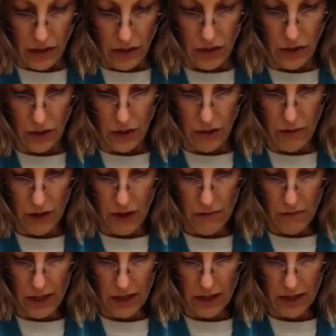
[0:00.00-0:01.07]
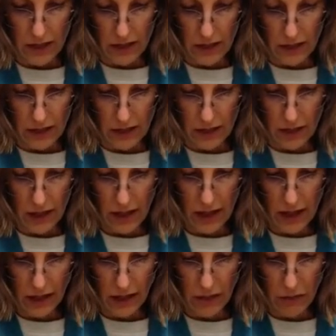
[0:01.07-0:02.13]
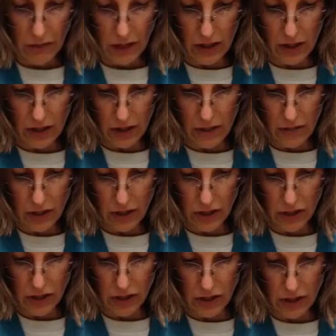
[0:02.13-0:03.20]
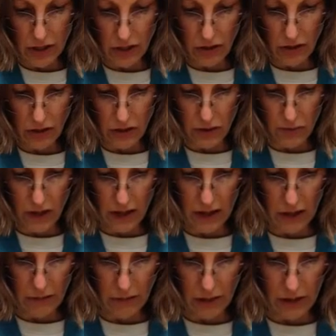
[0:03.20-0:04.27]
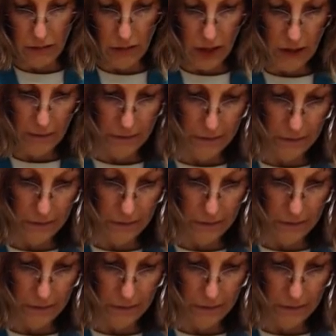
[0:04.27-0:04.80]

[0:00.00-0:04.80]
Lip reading: So I want to make this slightly bigger to make sure it doesn't close back up on me.